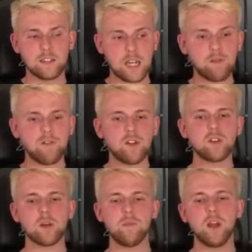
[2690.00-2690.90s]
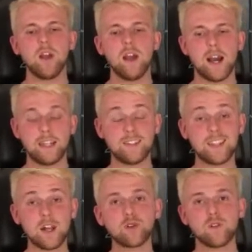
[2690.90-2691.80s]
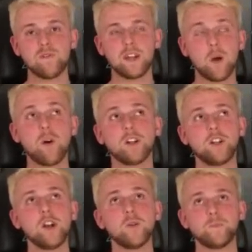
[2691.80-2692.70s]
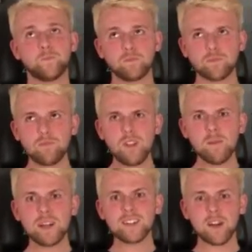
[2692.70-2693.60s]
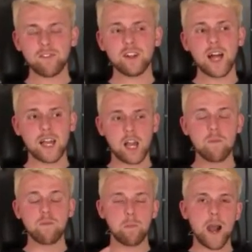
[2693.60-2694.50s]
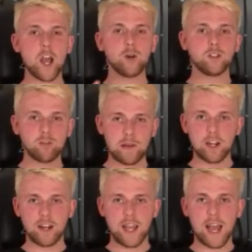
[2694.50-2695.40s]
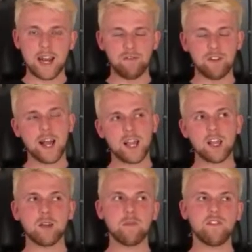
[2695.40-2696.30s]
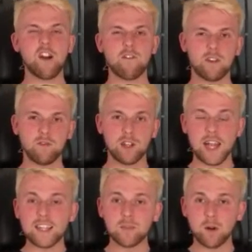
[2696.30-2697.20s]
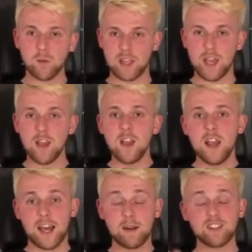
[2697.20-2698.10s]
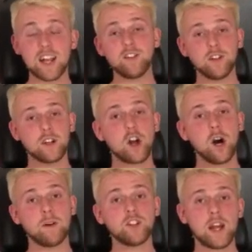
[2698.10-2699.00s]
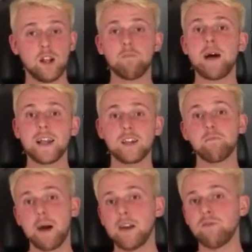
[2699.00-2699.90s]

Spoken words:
they'd review them. and it's still something I want to do because I feel like I can put my own spin on it, and I feel like I can be very relatable with it. And I was actually going to call my channel Mank Man